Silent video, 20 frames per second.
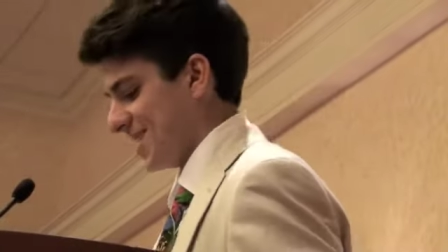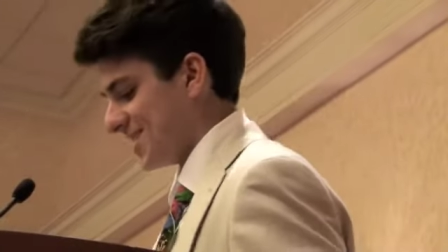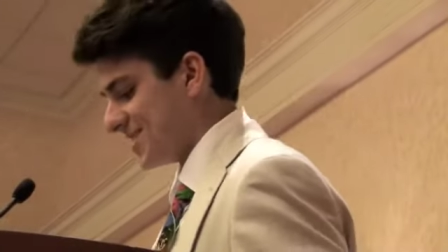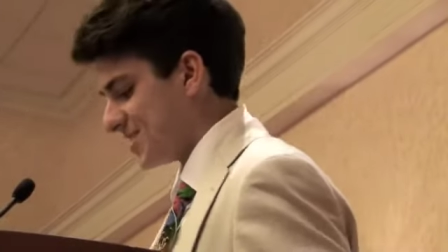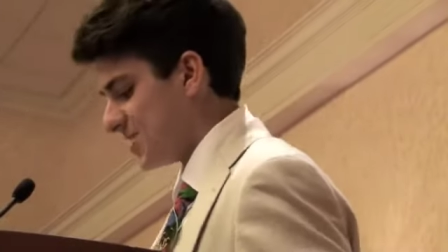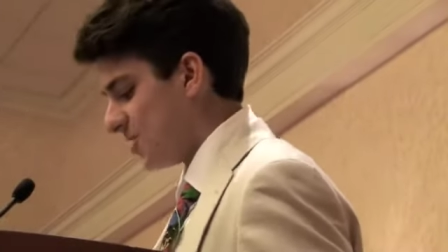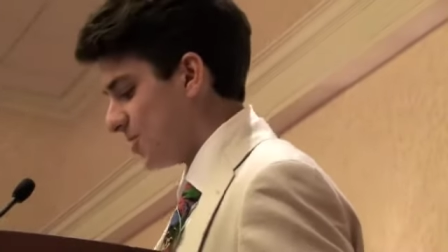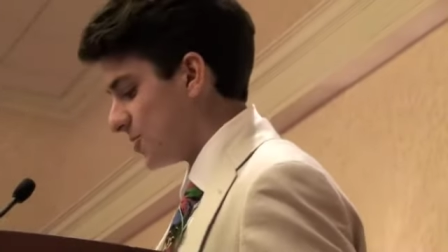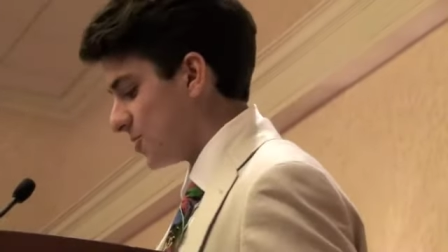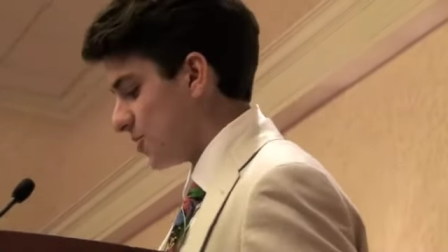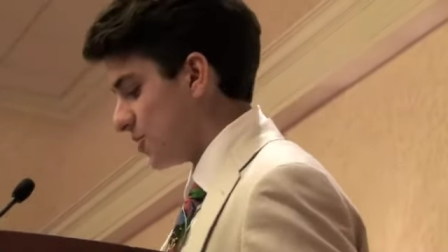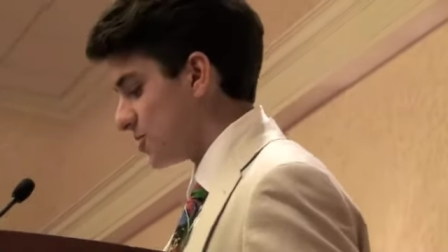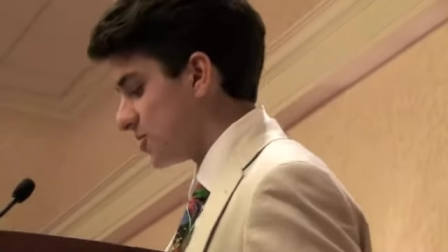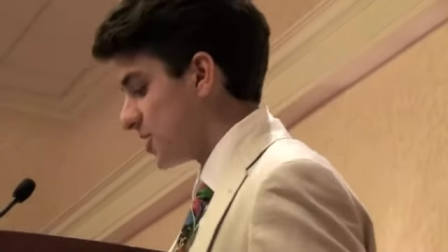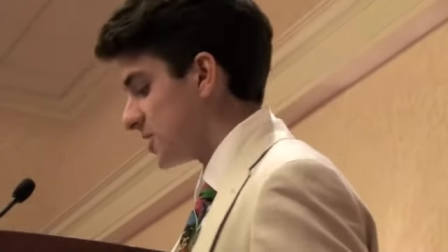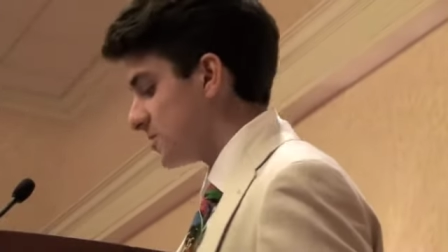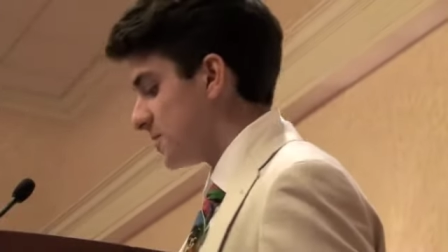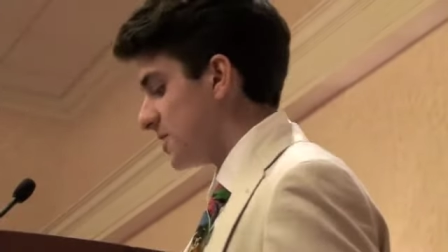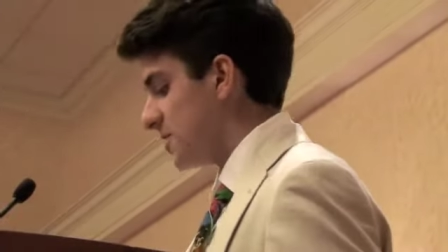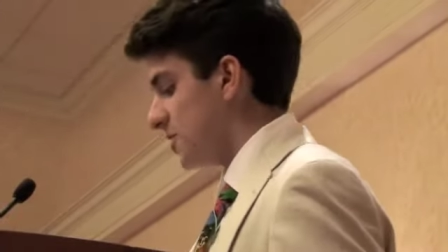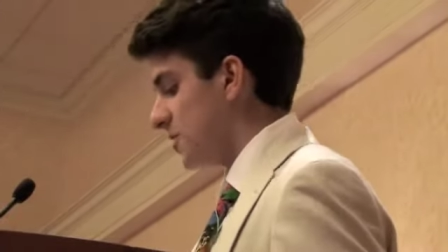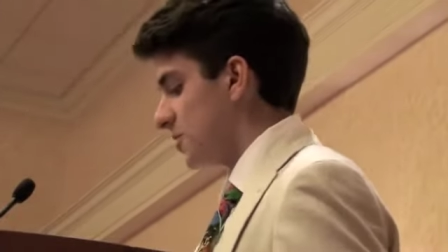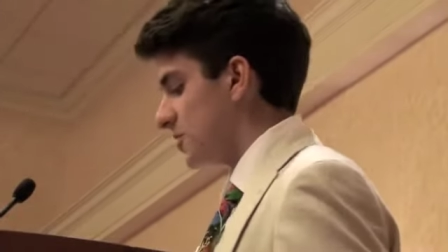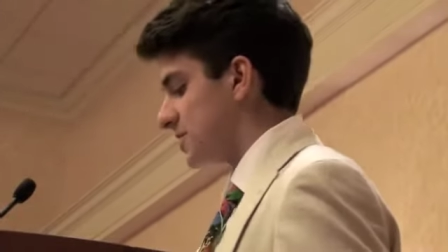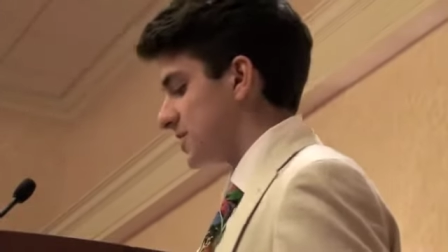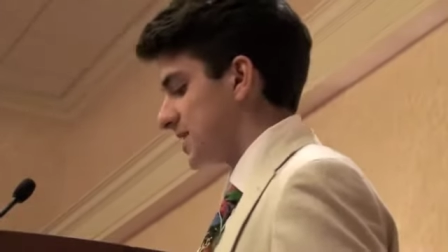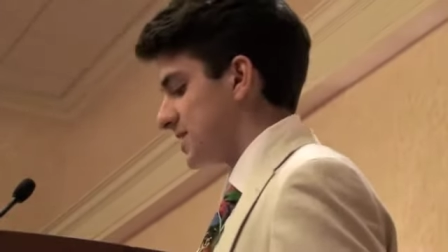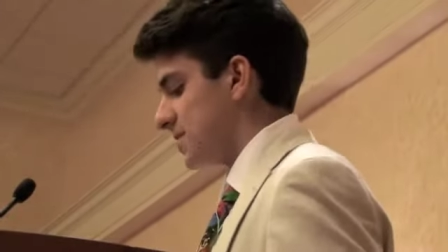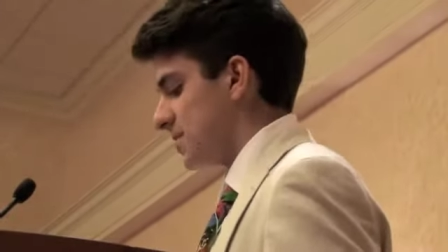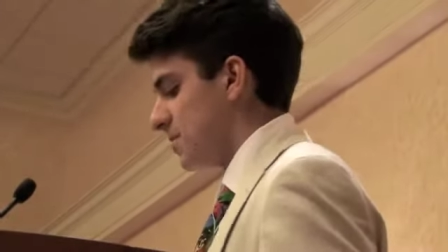So torture has been
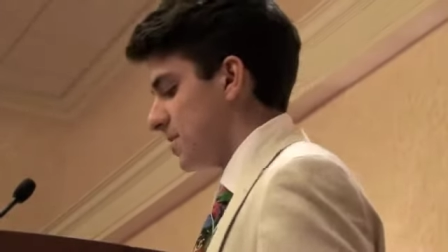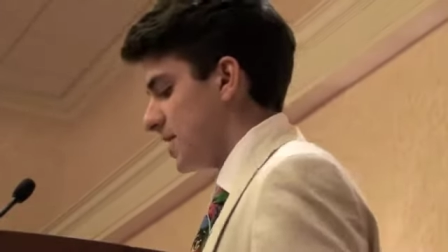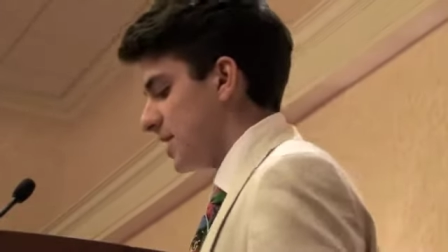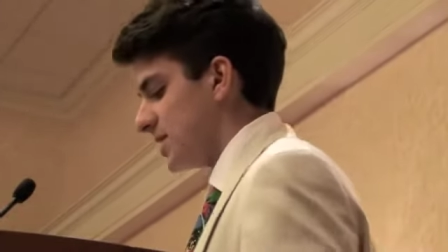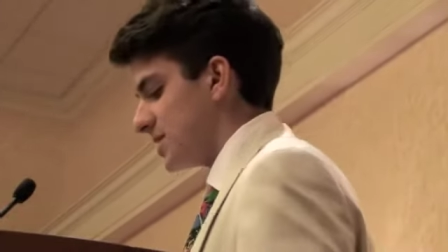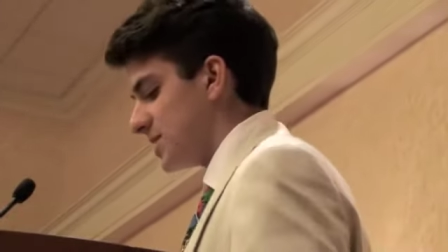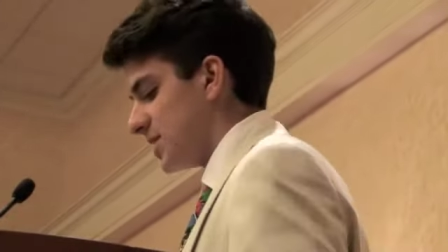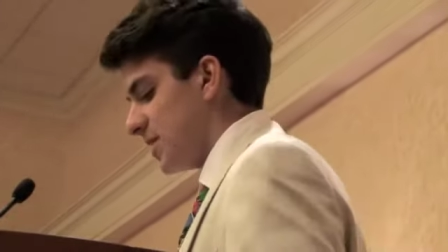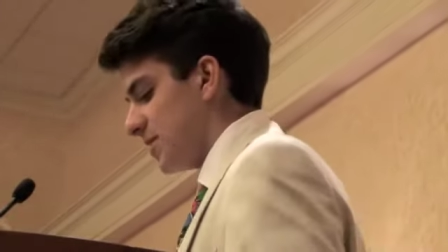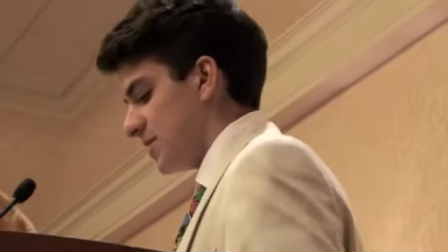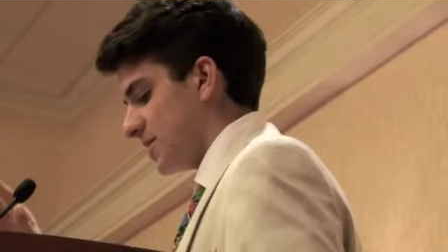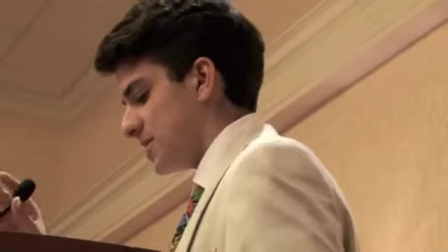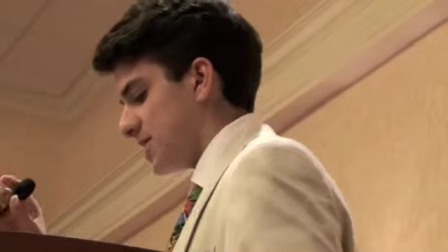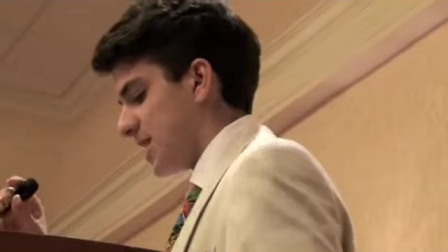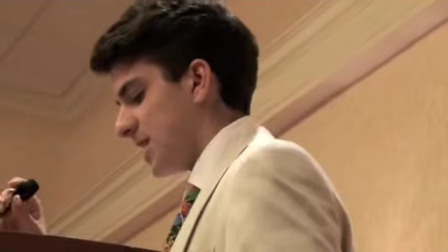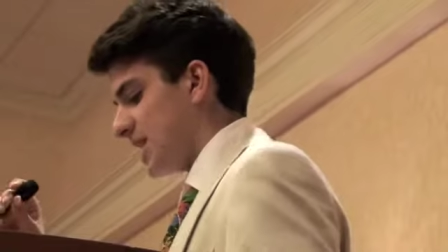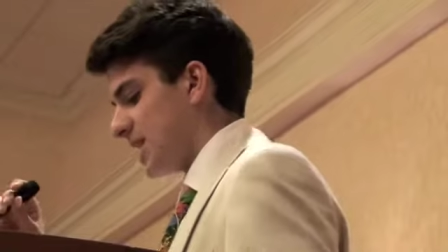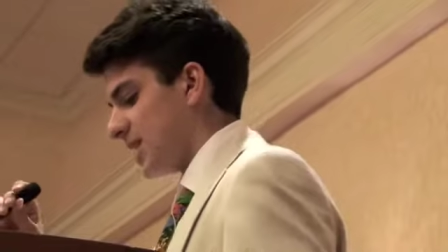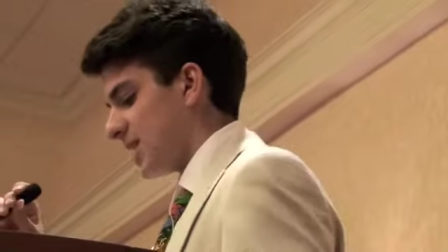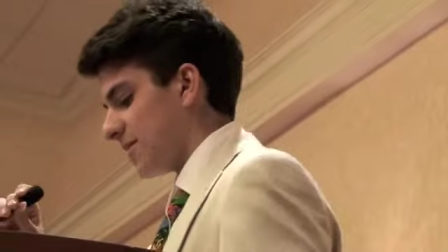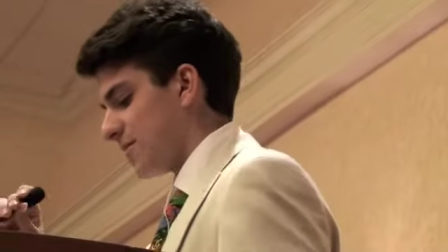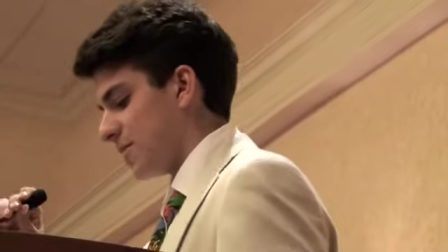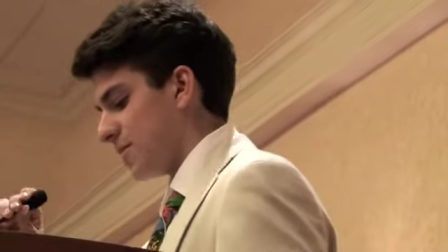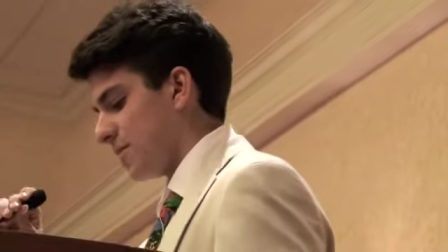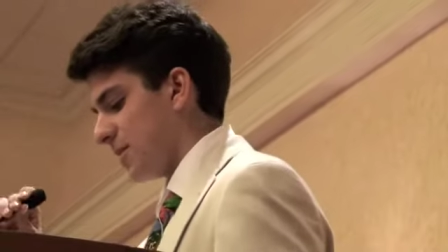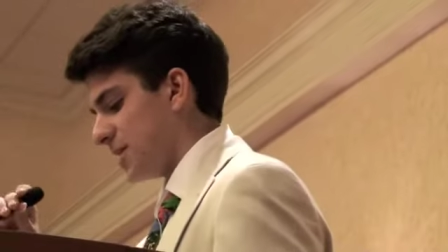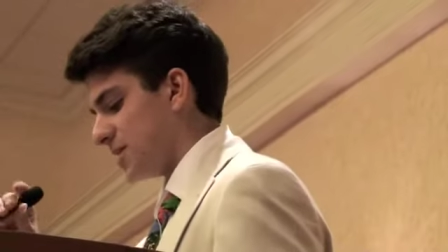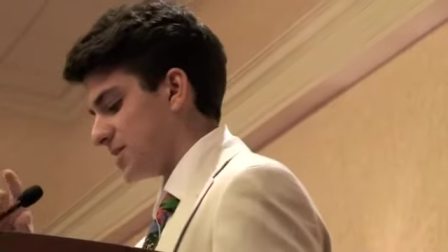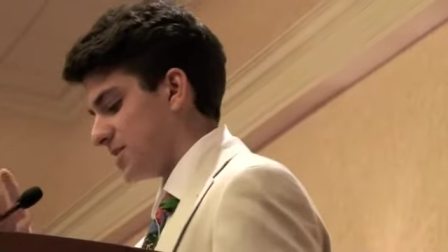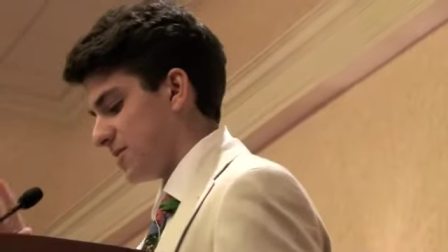used as a means of obtaining
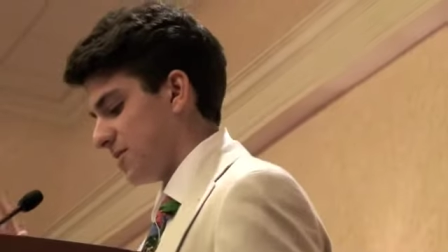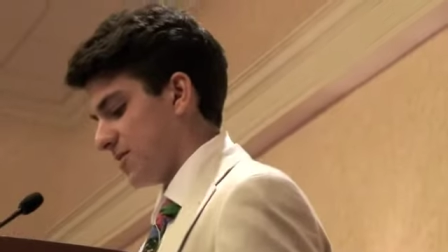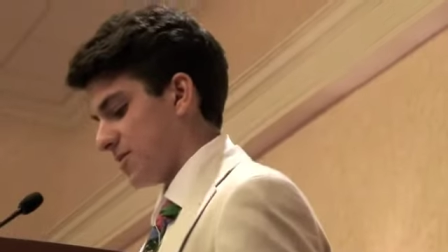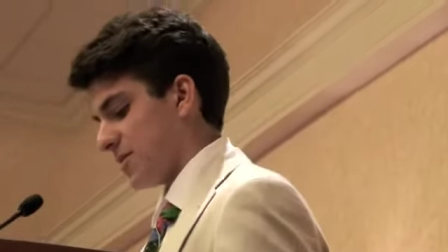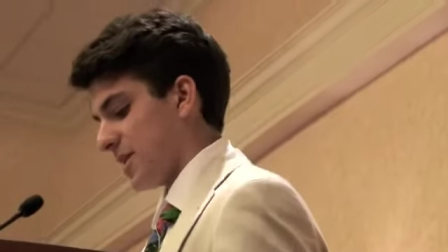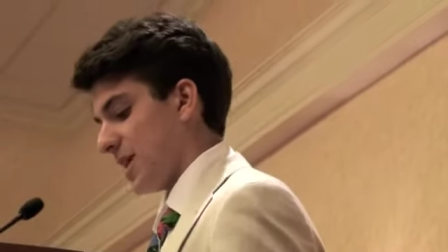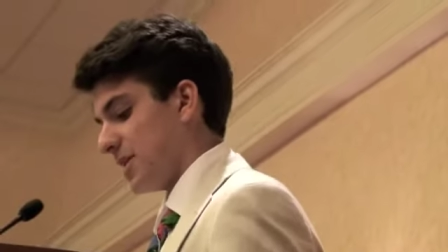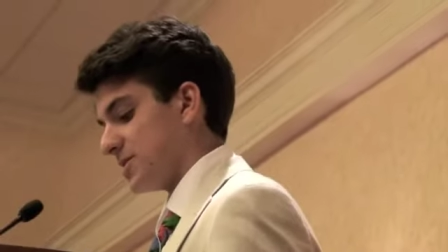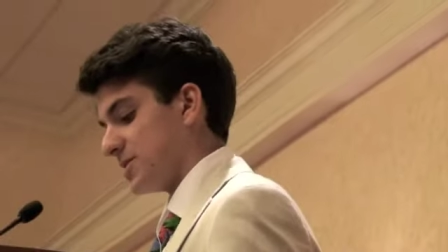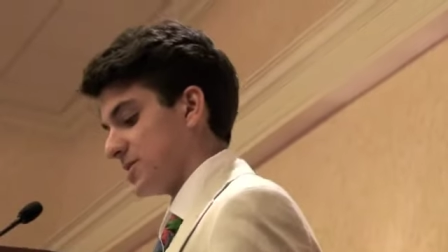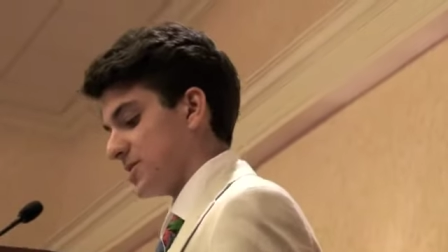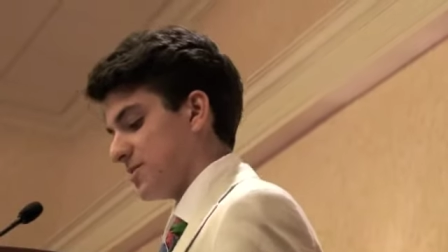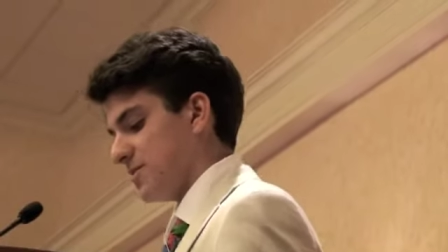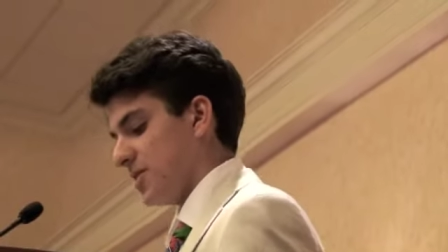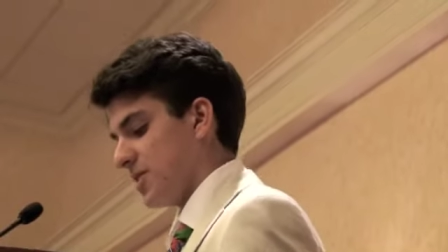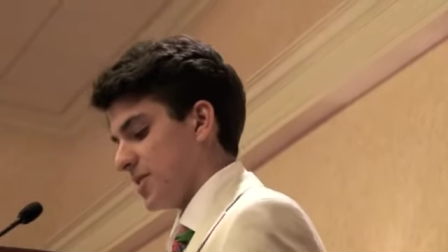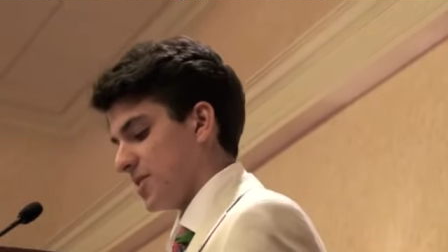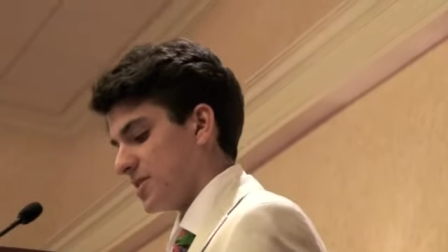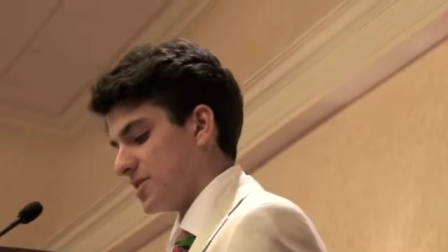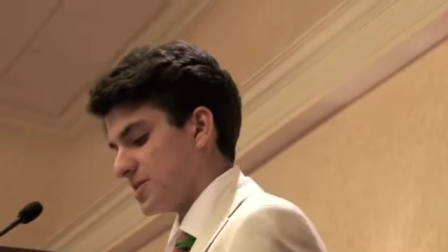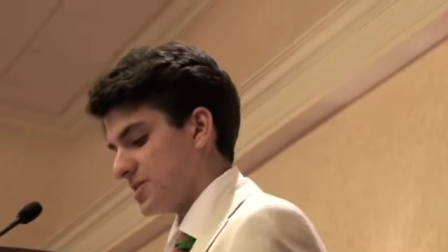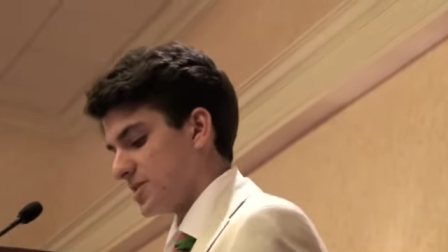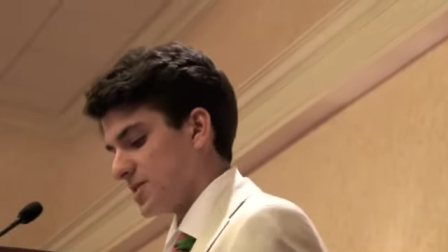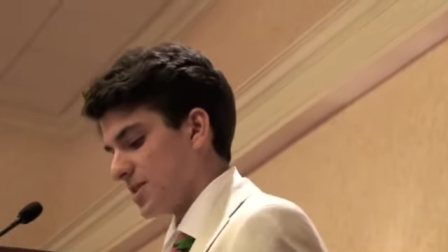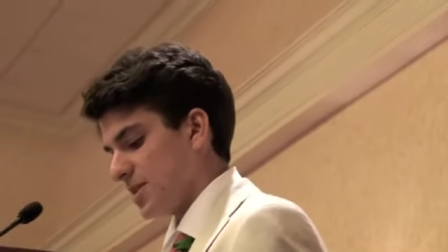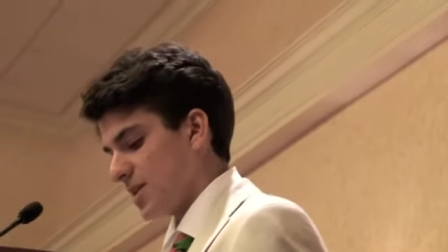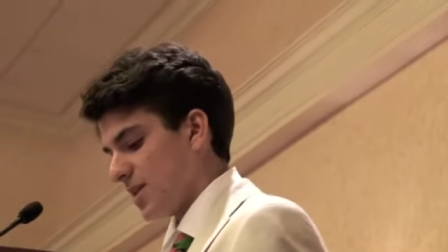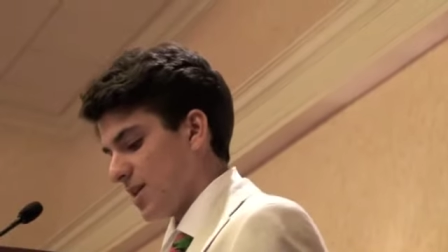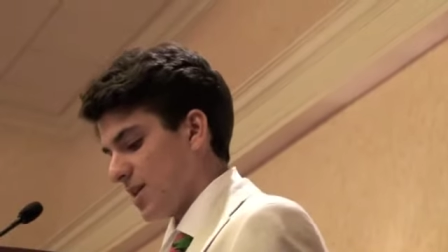information for thousands of years.